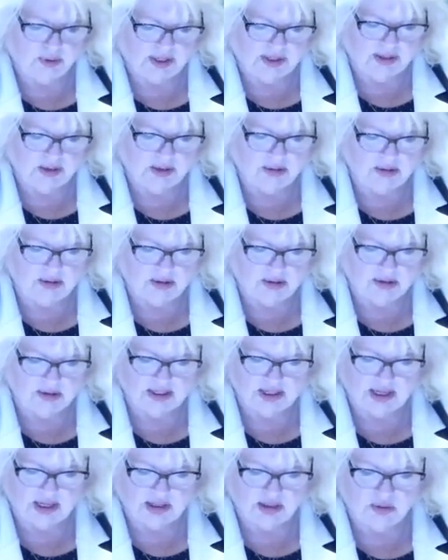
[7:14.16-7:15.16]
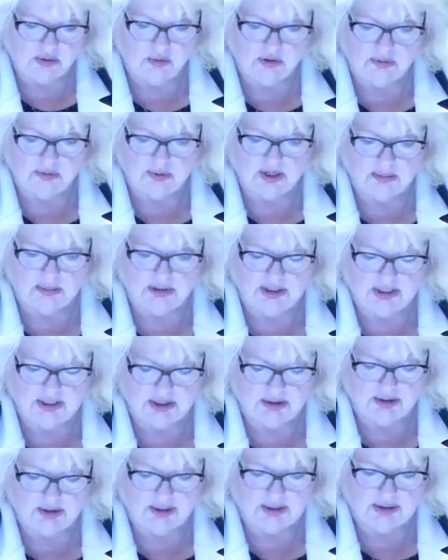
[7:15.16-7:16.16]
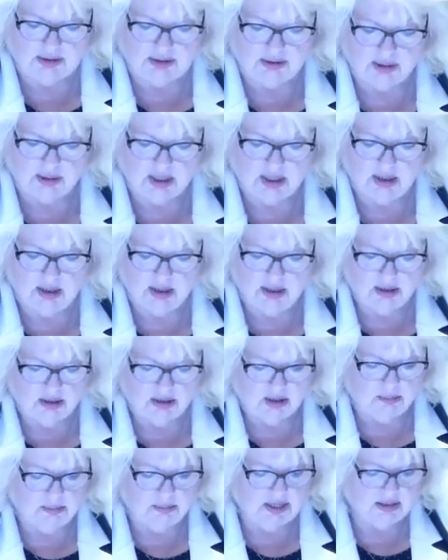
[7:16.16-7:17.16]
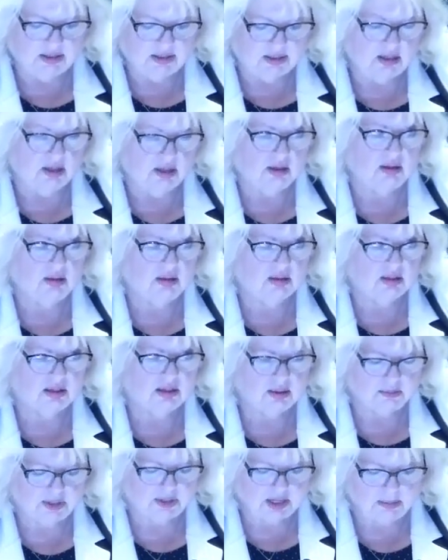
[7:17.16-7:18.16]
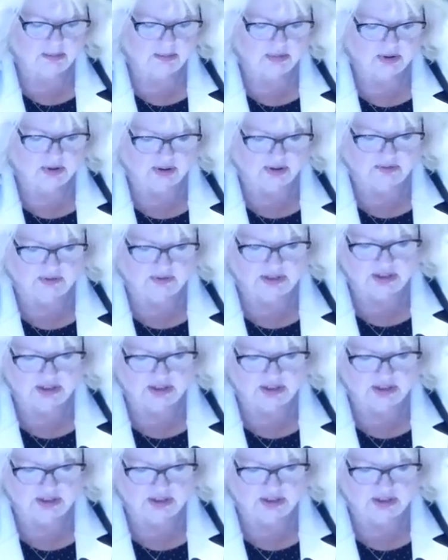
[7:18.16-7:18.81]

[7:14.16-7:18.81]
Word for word: regular scheduled public hearing commencing in September of